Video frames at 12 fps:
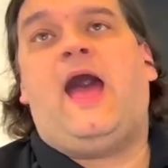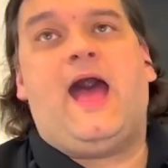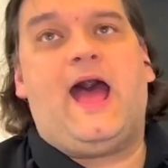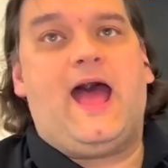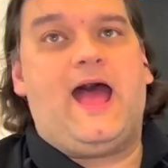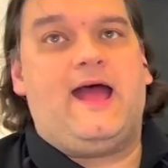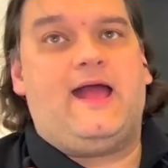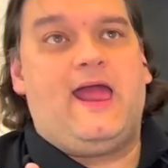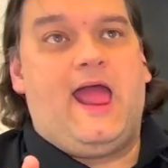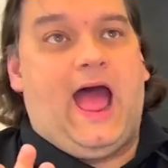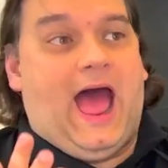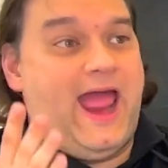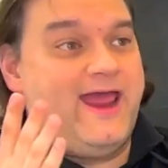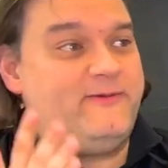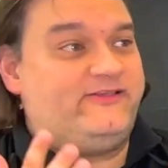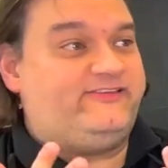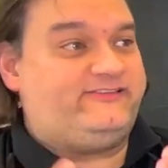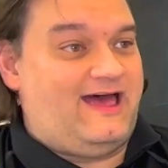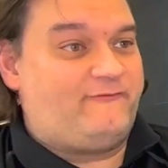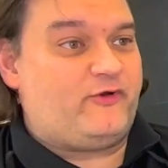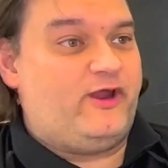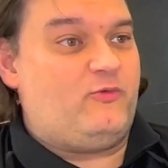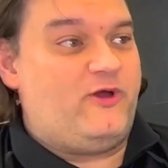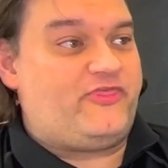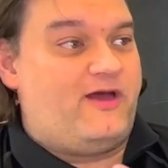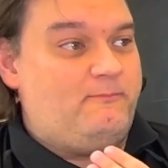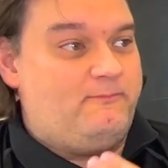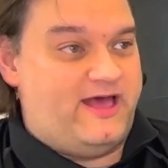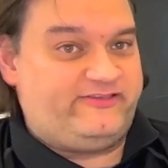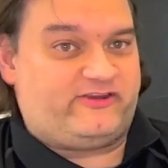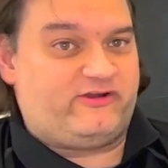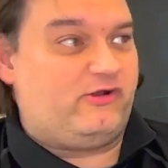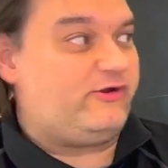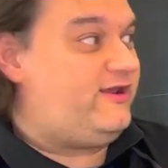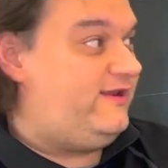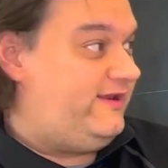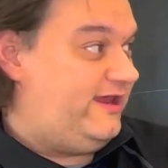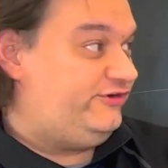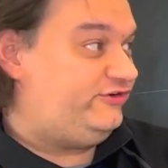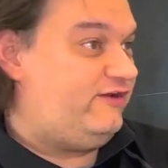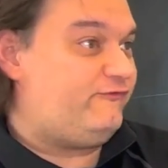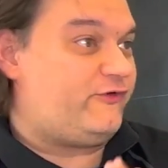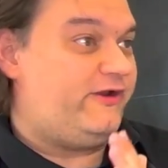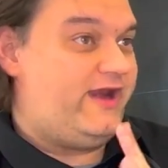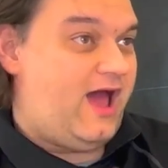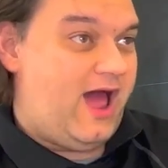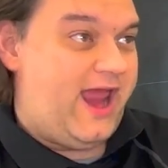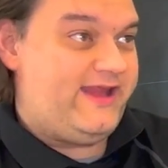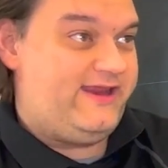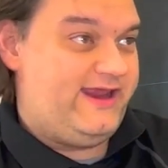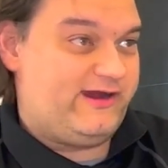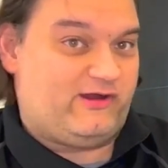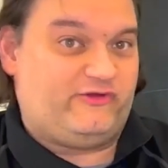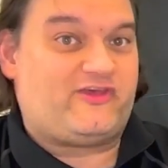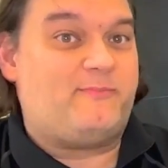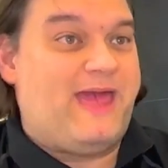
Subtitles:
I had been suffering with a muscular condition for 9 years.